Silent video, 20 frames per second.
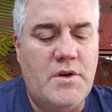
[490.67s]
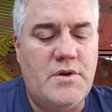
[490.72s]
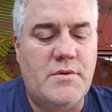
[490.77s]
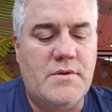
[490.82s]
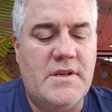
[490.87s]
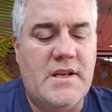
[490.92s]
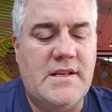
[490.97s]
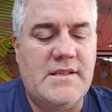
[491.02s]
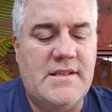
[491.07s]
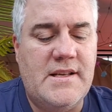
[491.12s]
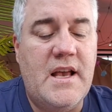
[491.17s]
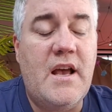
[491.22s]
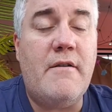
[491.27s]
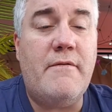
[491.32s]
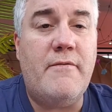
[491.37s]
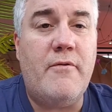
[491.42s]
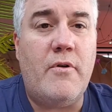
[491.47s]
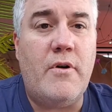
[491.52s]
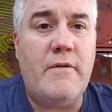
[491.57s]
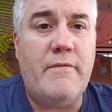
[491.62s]
which was Isaiah
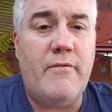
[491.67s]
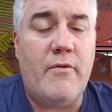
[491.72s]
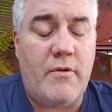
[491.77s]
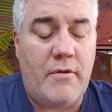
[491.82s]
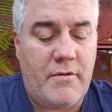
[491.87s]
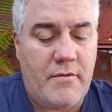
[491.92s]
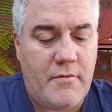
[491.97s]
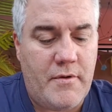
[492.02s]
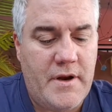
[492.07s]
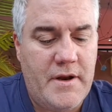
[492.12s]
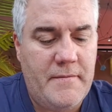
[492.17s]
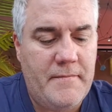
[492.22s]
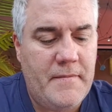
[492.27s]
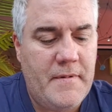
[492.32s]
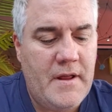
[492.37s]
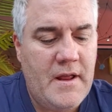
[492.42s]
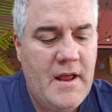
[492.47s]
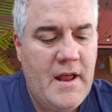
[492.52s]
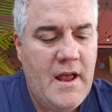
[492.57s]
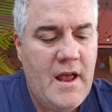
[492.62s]
44 3.
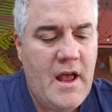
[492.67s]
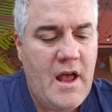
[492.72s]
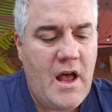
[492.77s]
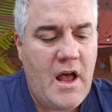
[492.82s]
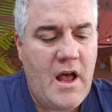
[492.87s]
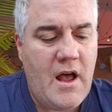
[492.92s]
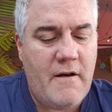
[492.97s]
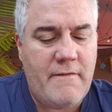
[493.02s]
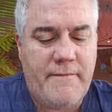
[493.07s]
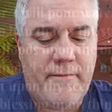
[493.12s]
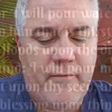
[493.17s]
Uh,